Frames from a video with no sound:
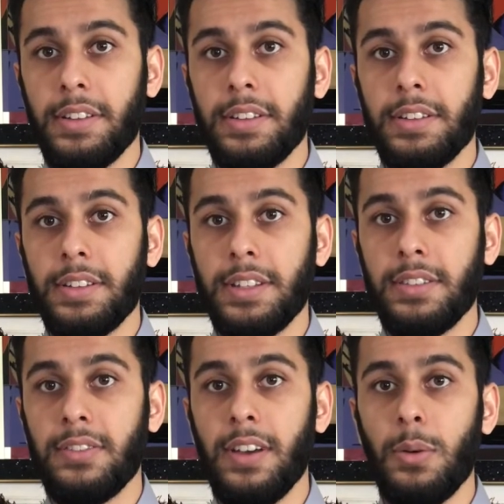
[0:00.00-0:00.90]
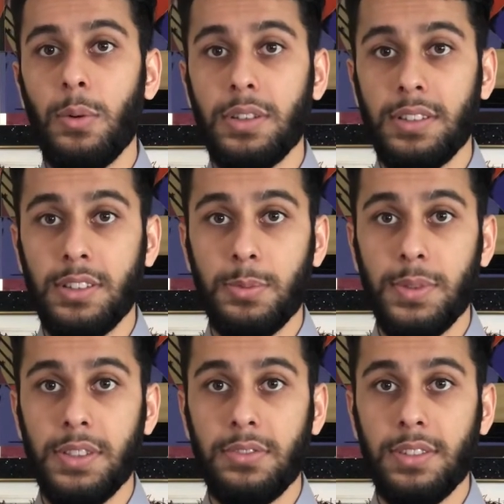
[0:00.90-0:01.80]
this event was
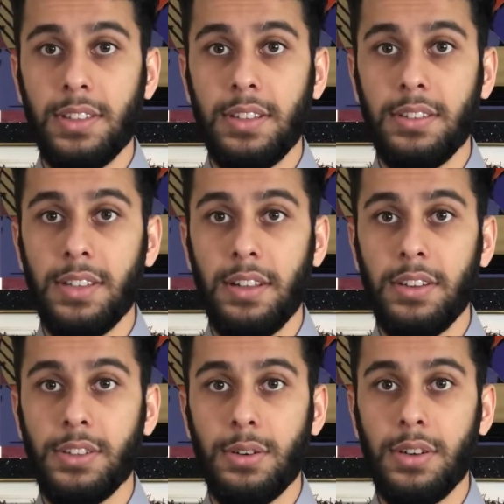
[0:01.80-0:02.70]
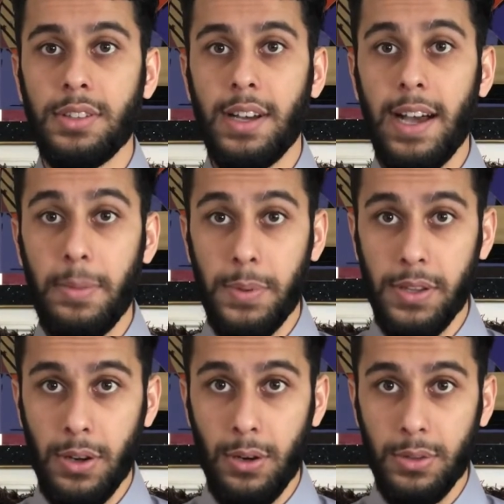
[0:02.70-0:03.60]
specifically tailored towards
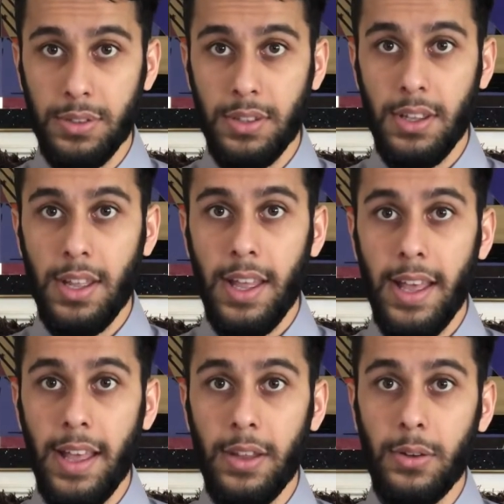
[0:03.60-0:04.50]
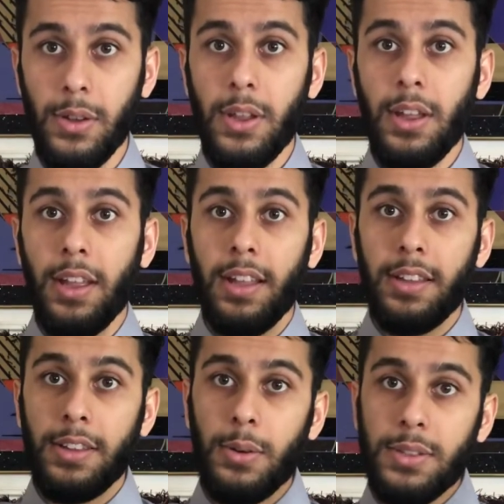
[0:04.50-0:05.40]
IPOs. And
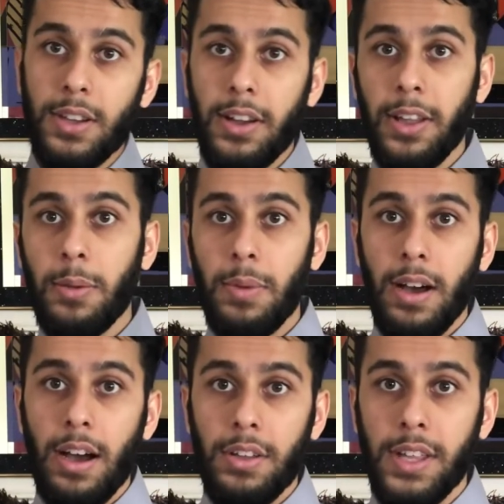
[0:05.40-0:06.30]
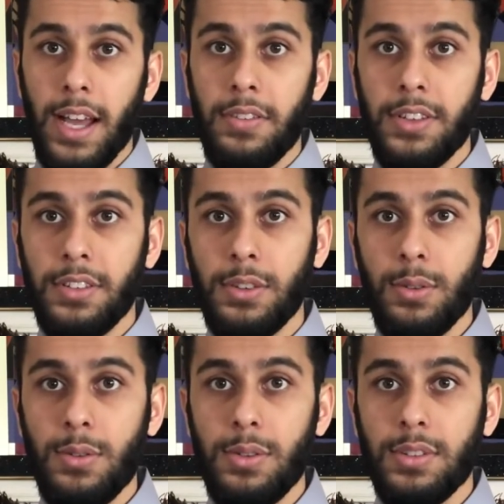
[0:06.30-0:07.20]
they were talking about how they have this
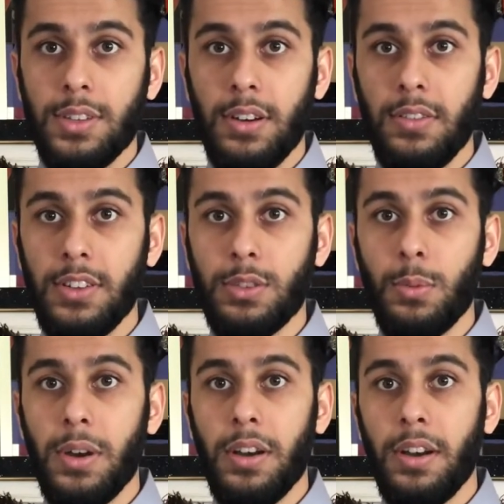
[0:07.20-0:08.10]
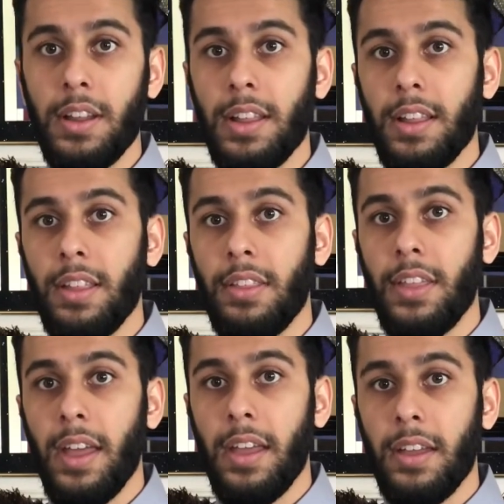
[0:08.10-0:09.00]
new service where
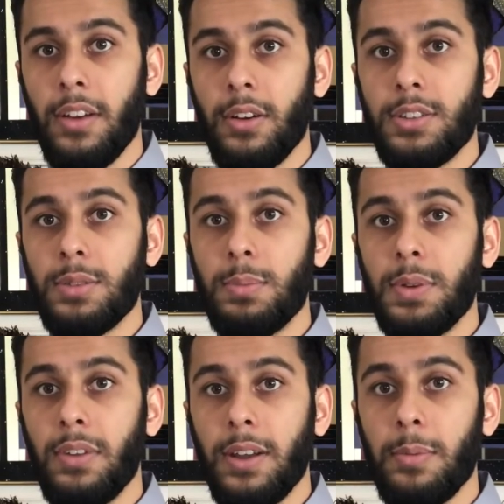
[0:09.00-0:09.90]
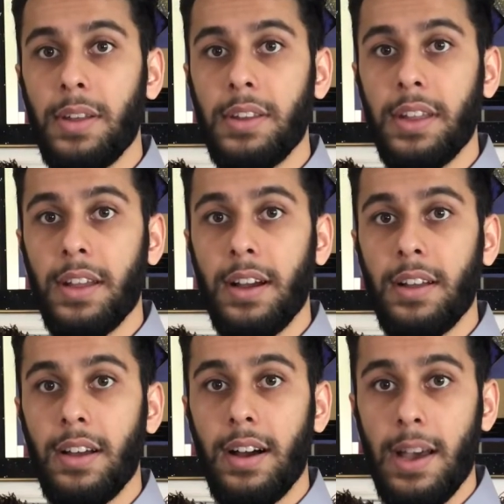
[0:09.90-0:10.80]
they're going to be recommending
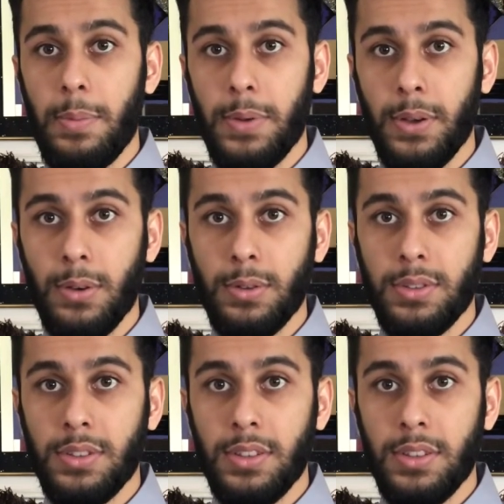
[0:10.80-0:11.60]
IPOs.